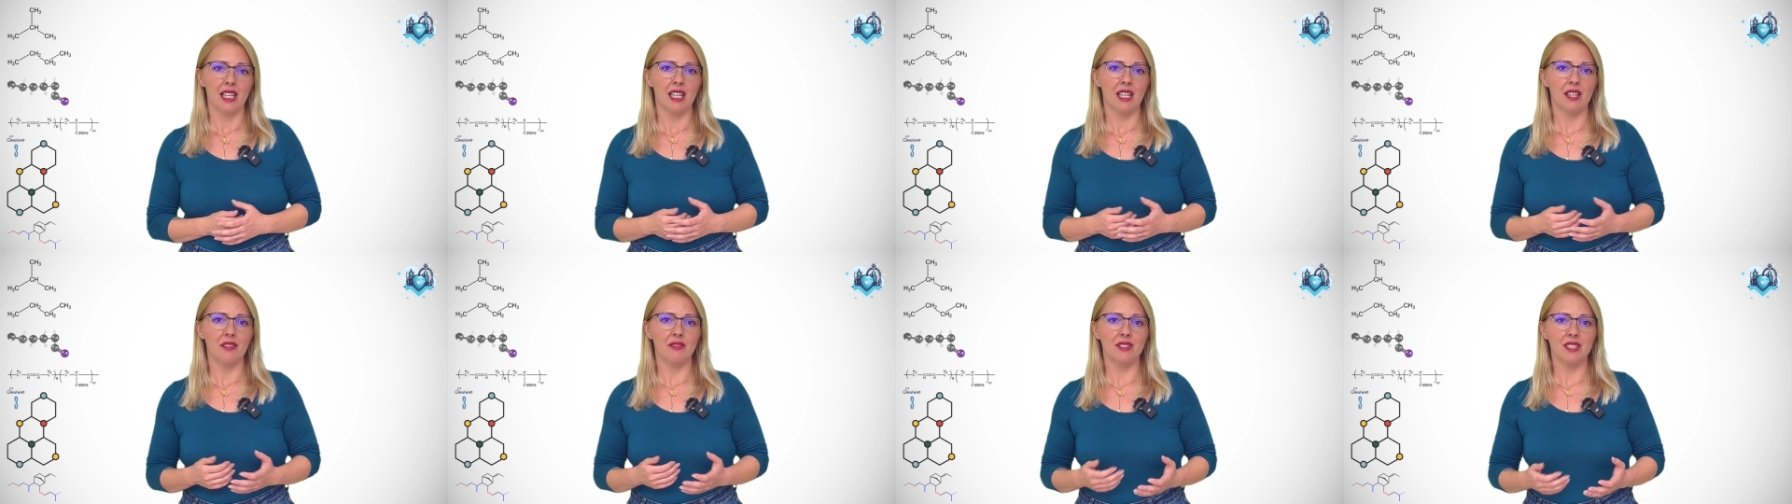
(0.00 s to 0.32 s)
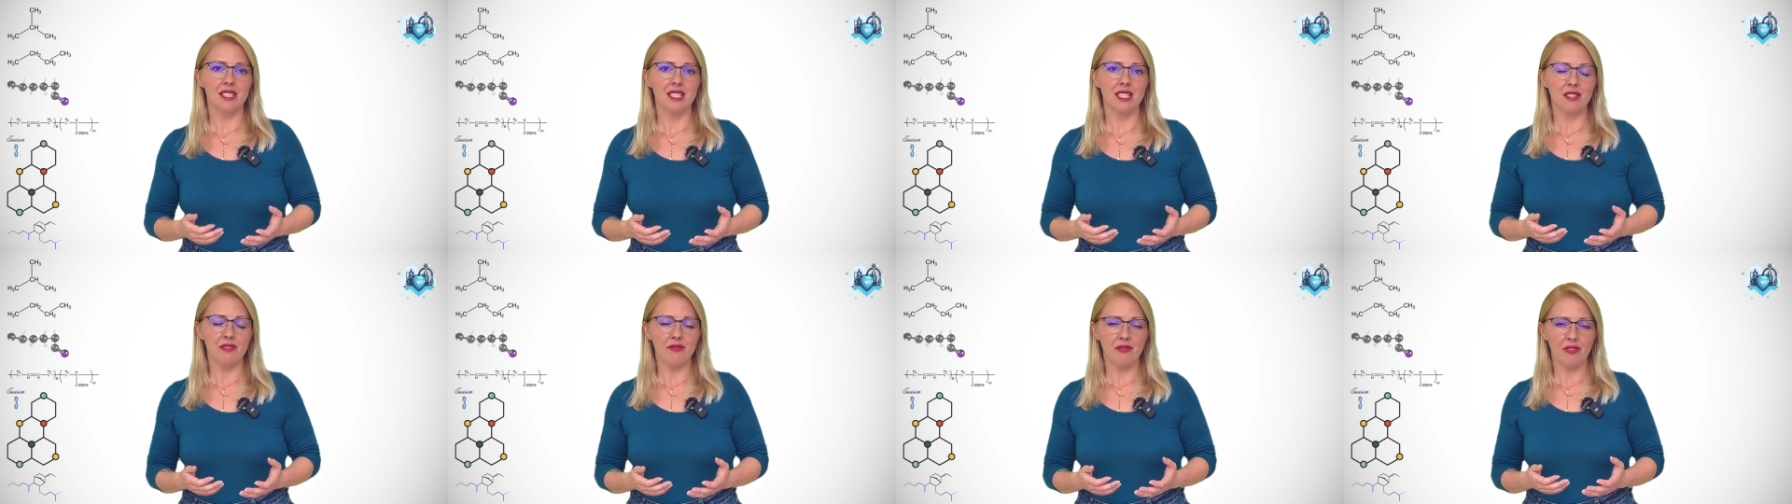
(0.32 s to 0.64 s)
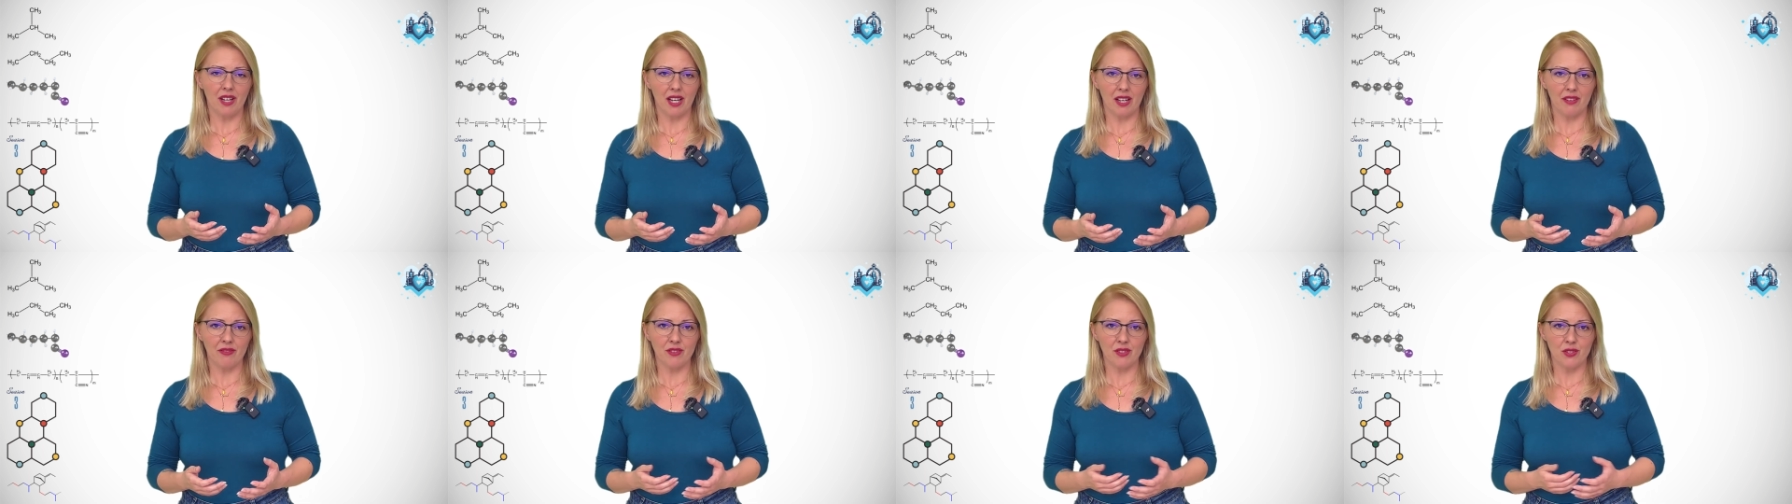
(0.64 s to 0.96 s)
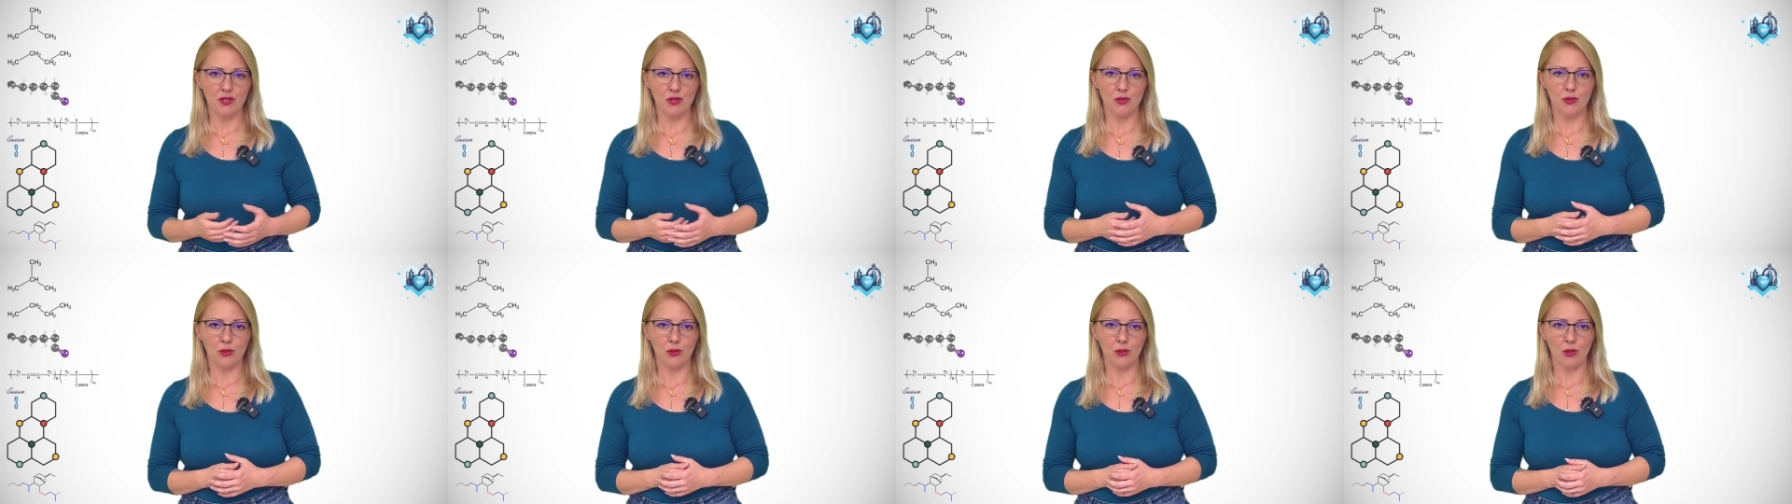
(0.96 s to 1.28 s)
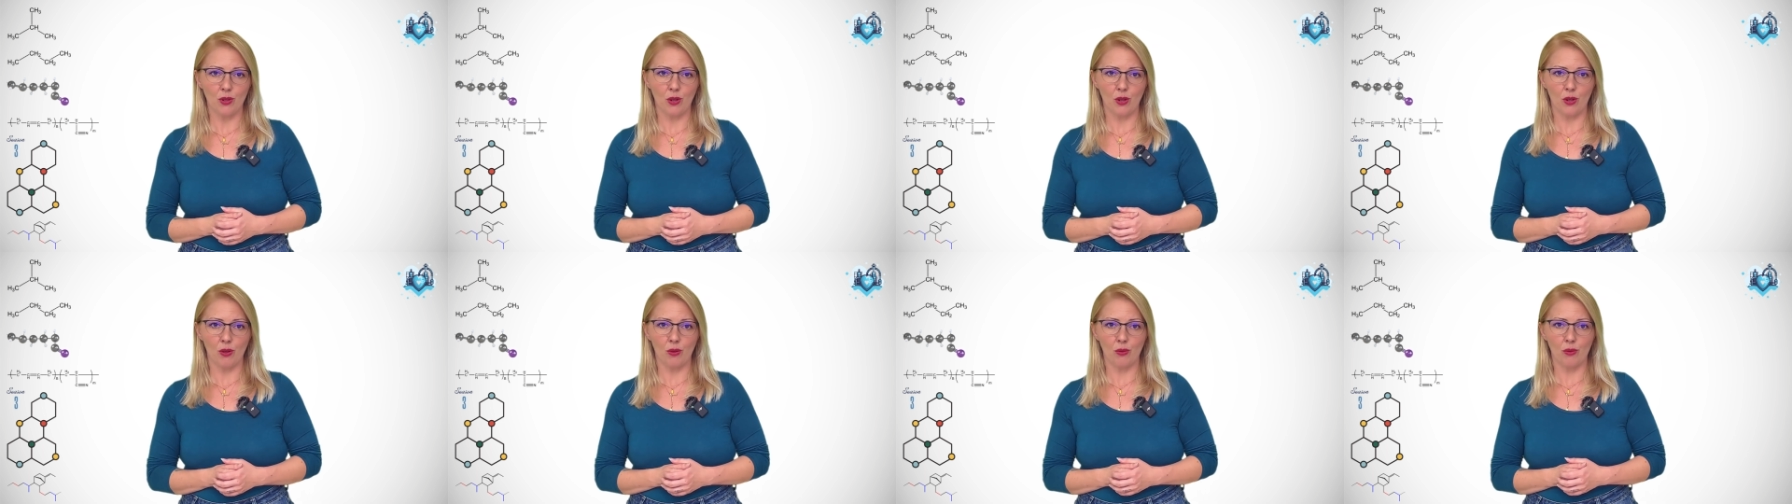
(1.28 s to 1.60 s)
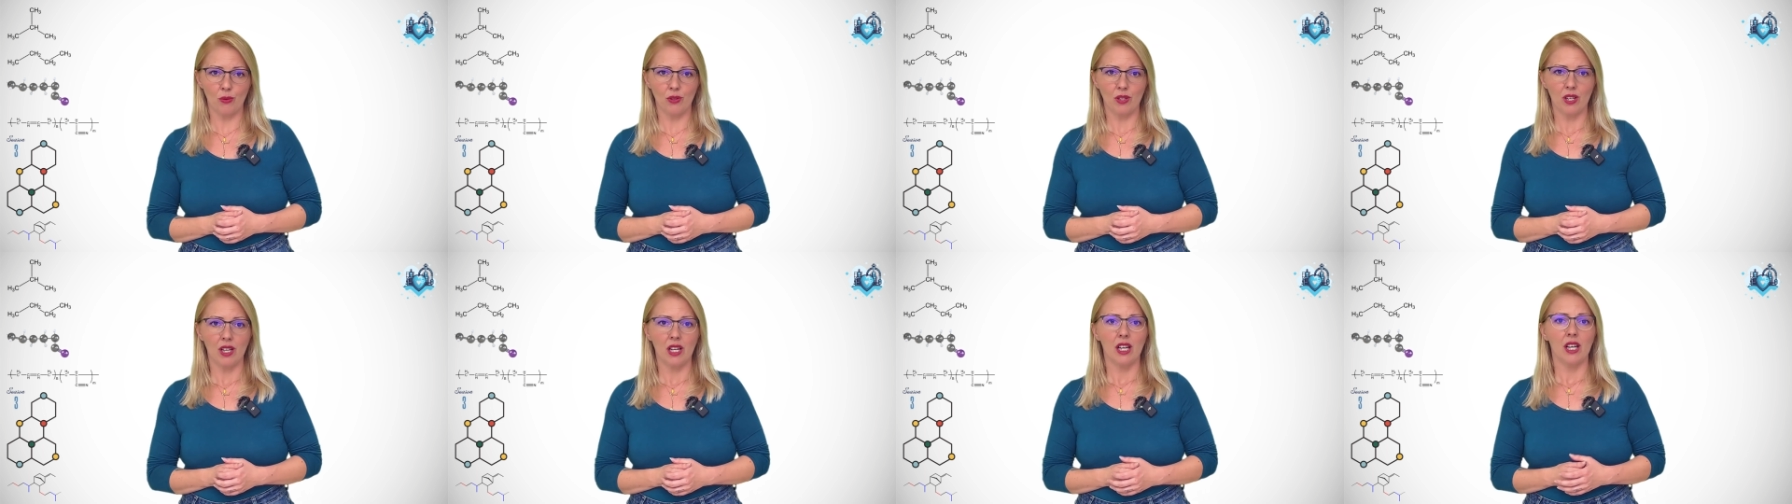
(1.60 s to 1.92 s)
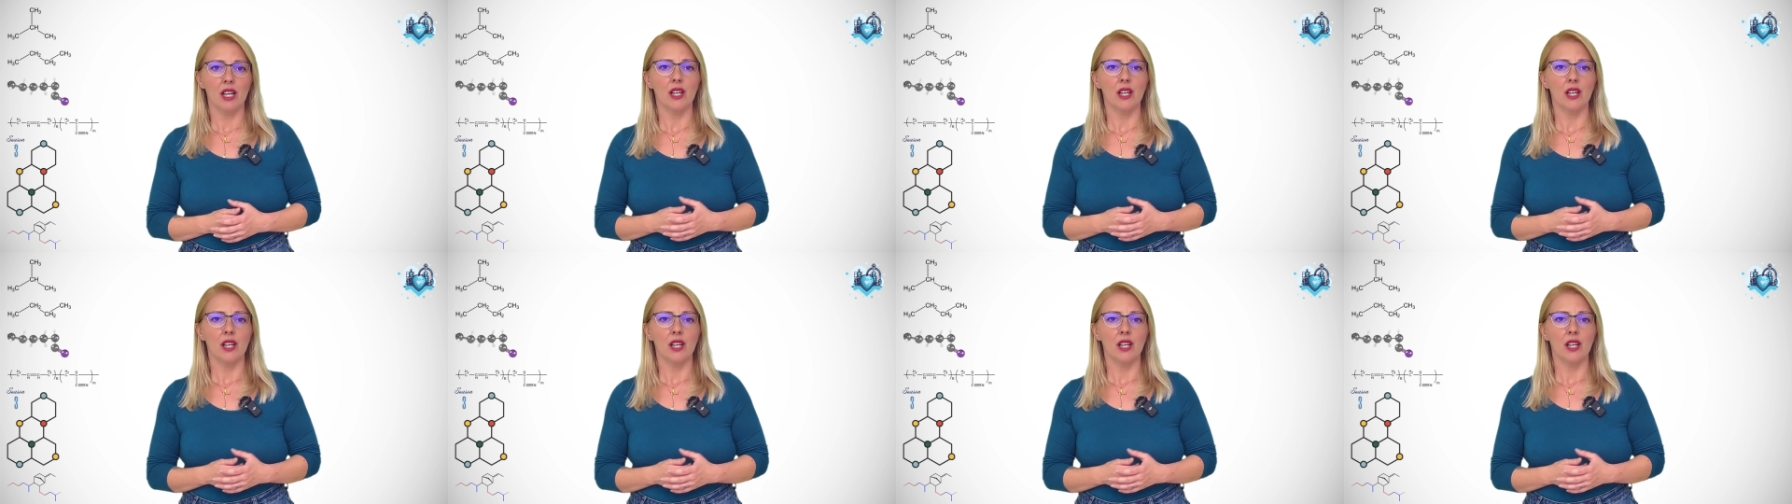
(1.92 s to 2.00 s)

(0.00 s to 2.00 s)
If the T5 is too low,